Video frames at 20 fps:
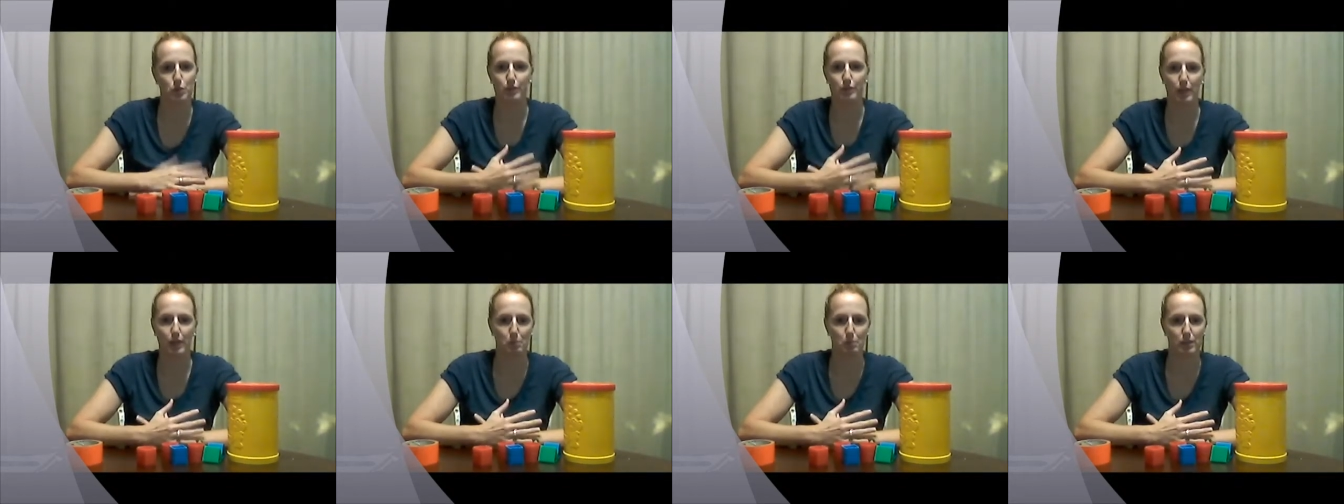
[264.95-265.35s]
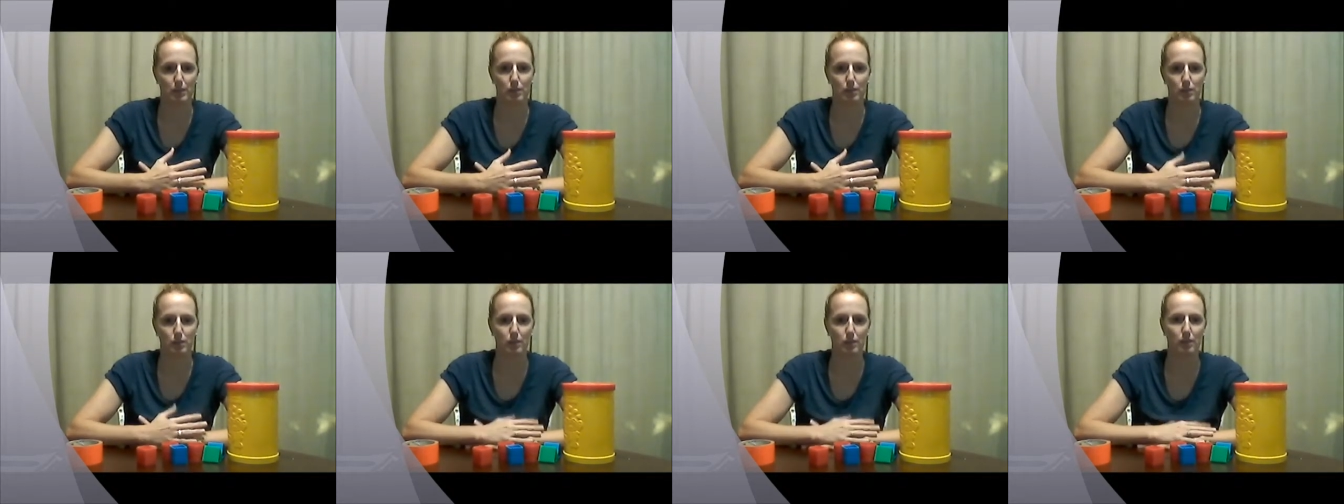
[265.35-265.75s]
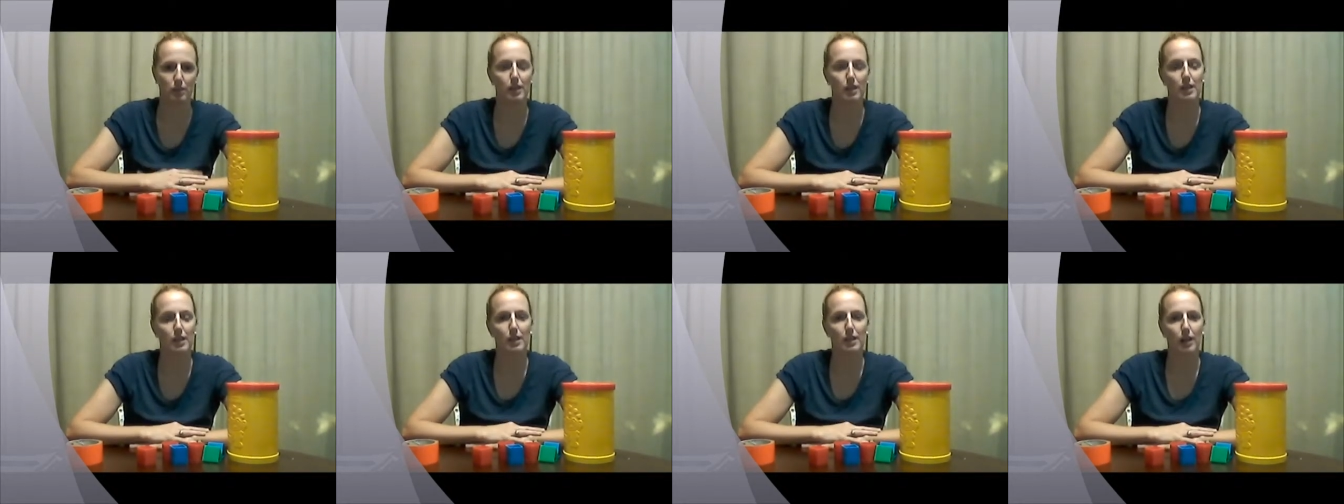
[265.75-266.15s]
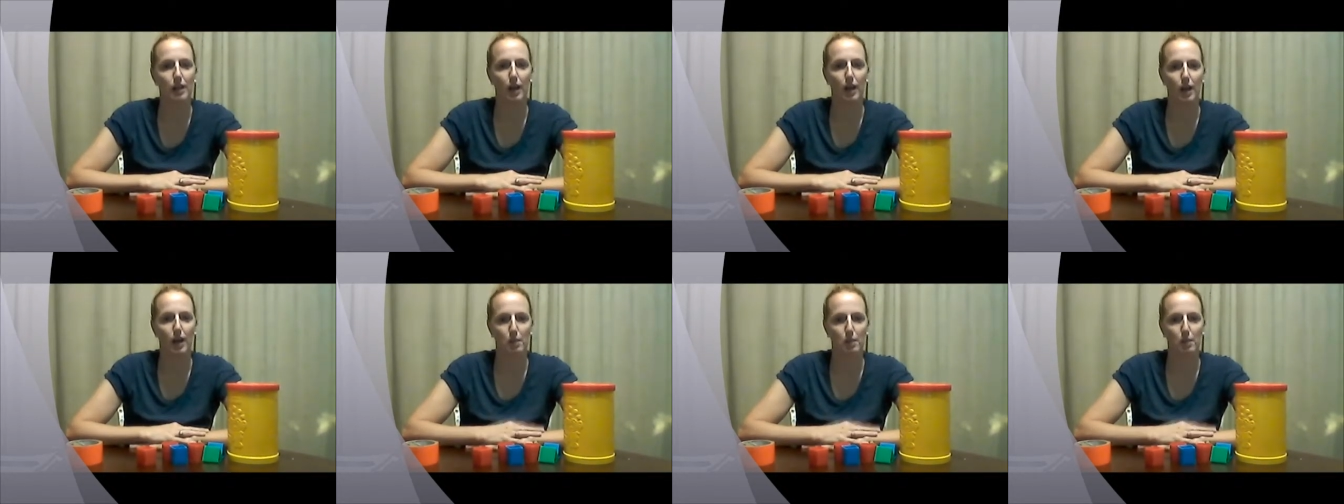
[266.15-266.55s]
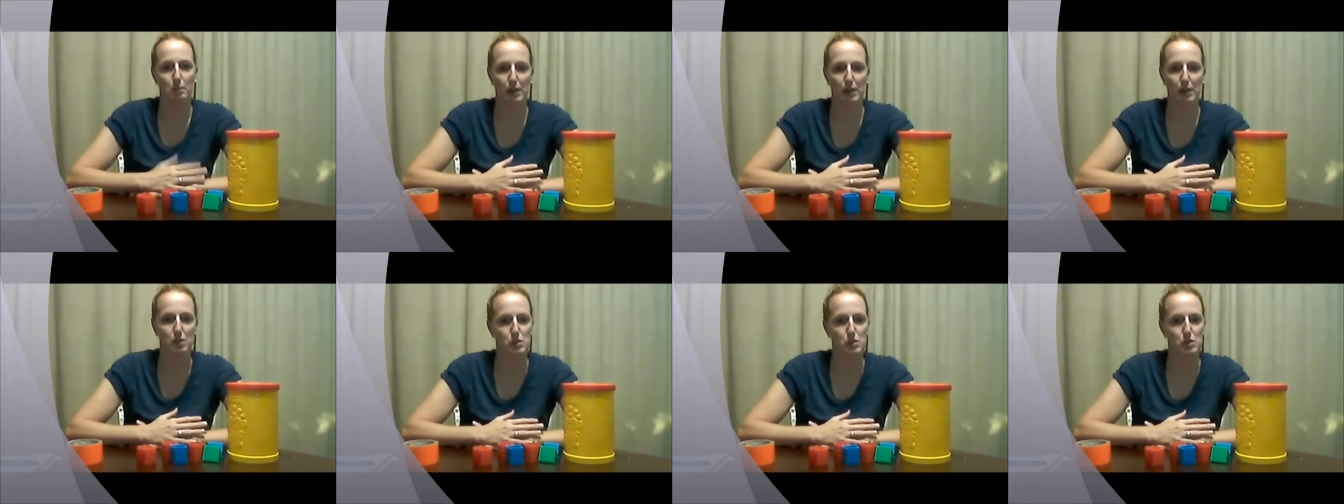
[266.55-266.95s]
developmental
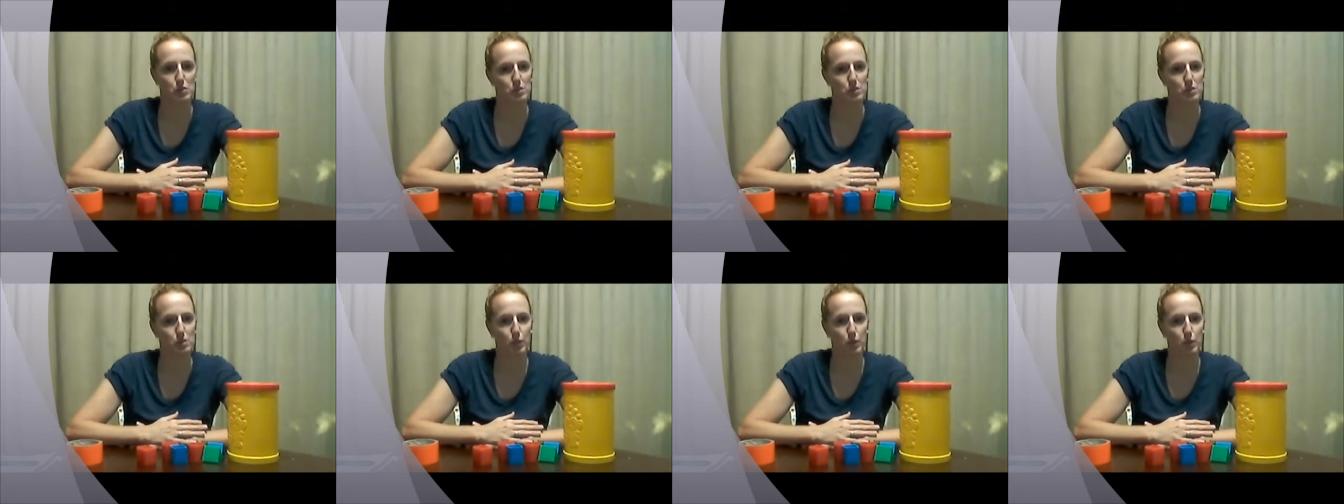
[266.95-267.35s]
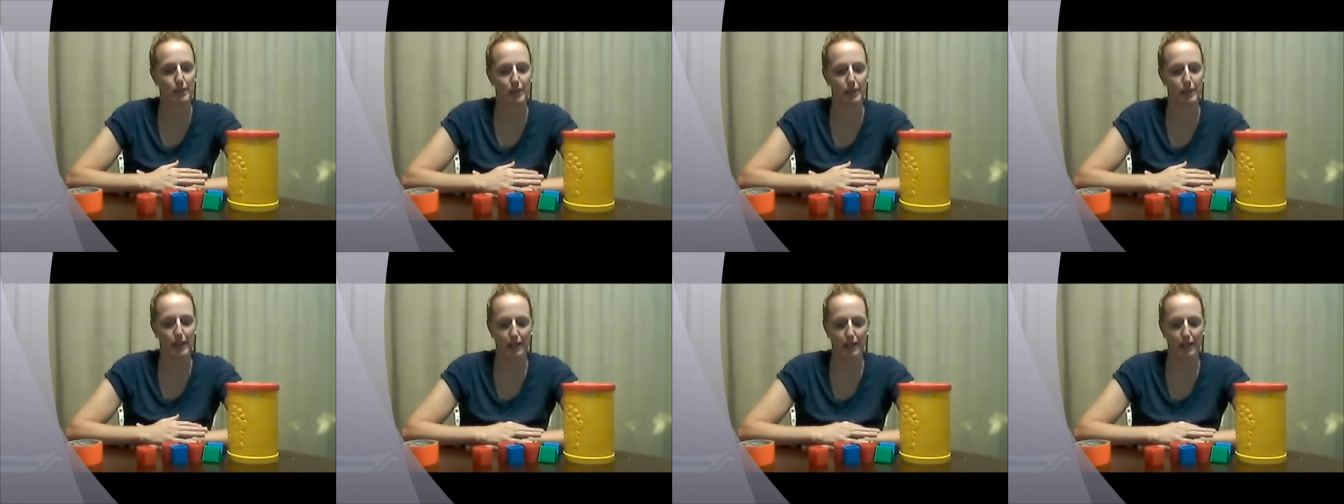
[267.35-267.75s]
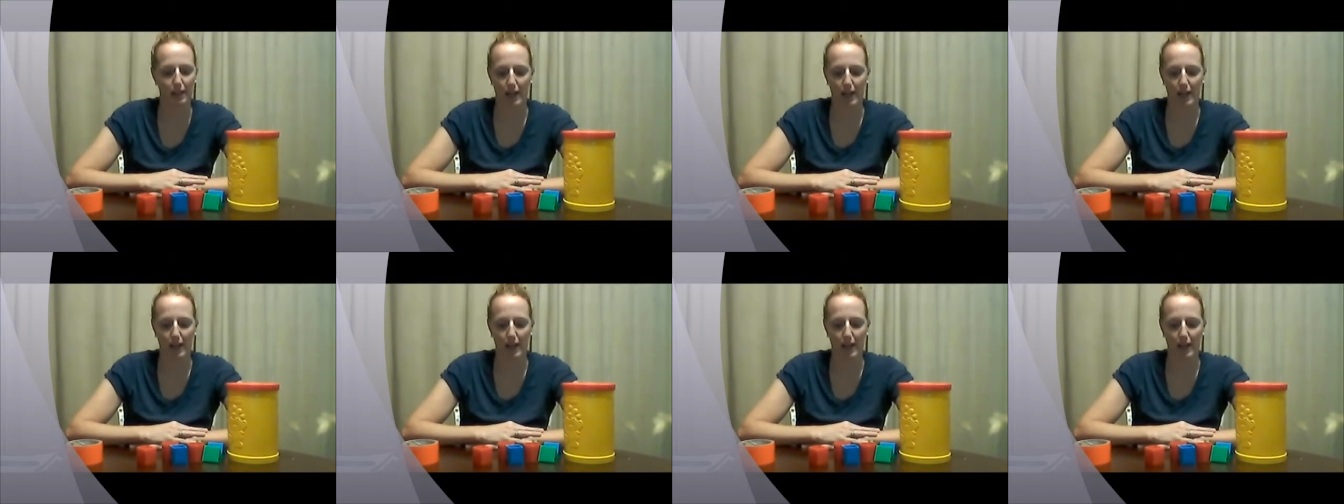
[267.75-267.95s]
milestones and whatnot.